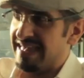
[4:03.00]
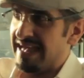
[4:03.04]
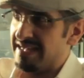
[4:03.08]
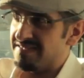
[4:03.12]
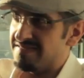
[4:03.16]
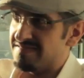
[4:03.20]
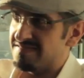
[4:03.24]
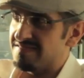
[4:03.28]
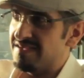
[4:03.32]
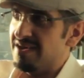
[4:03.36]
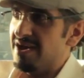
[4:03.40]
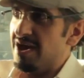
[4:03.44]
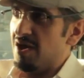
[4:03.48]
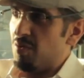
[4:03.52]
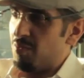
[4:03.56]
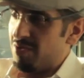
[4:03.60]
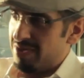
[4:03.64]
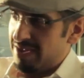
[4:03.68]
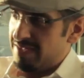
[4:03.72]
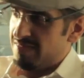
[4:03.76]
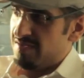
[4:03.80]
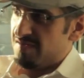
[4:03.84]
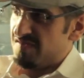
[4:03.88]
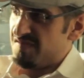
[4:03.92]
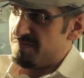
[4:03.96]
its guests
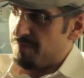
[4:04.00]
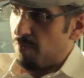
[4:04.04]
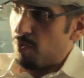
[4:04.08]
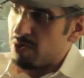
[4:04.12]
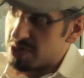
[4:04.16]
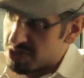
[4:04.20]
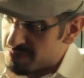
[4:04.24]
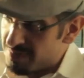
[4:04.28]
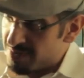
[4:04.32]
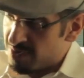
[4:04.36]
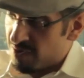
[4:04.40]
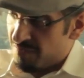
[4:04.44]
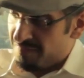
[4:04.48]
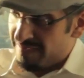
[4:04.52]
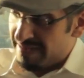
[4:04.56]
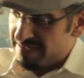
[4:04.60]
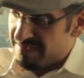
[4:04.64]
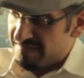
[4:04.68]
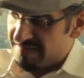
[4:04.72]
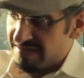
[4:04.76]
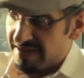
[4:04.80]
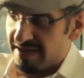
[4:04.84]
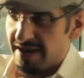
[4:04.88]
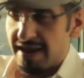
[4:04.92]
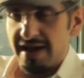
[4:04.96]
were either spokesmen of Al
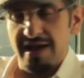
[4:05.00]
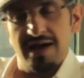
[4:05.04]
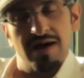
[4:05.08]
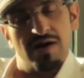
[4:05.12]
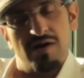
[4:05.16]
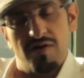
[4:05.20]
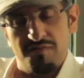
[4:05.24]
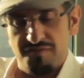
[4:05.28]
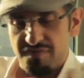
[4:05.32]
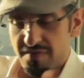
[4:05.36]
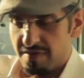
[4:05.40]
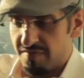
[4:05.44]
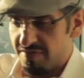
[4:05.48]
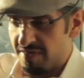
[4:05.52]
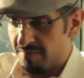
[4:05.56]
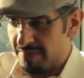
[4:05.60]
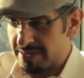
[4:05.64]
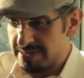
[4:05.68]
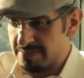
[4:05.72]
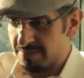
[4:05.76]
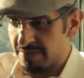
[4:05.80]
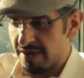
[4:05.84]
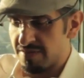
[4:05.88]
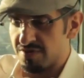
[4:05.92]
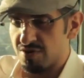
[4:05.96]
Jazeera, of the
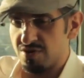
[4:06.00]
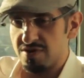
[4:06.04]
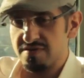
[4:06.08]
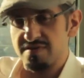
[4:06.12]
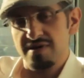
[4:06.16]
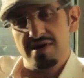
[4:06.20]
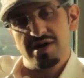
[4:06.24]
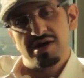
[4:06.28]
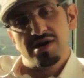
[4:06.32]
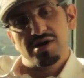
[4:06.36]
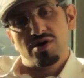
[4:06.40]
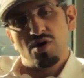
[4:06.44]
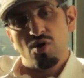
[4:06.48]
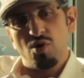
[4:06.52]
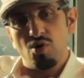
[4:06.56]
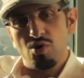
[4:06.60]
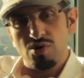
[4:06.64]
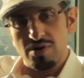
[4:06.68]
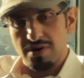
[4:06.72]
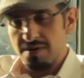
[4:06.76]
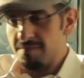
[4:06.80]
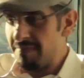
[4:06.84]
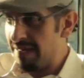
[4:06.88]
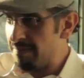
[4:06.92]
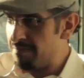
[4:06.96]
Muslim Brotherhood,
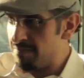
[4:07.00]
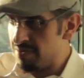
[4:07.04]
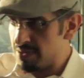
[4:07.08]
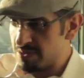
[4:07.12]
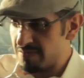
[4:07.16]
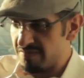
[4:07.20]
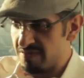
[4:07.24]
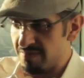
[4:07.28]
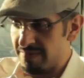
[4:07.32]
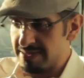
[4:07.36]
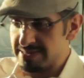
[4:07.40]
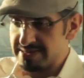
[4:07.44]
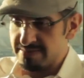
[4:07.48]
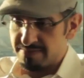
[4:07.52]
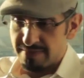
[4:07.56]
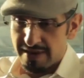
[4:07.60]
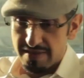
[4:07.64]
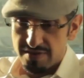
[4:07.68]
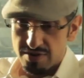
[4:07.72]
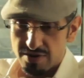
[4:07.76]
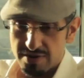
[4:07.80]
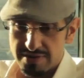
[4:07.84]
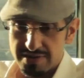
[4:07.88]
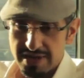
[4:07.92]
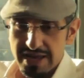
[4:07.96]
or members of the Muslim
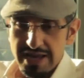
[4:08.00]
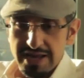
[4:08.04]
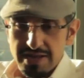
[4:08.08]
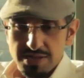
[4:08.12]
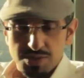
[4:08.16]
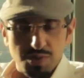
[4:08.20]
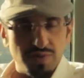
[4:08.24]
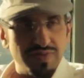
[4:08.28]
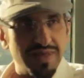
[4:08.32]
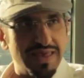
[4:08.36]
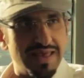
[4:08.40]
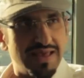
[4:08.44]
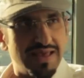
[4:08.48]
Brotherhood. So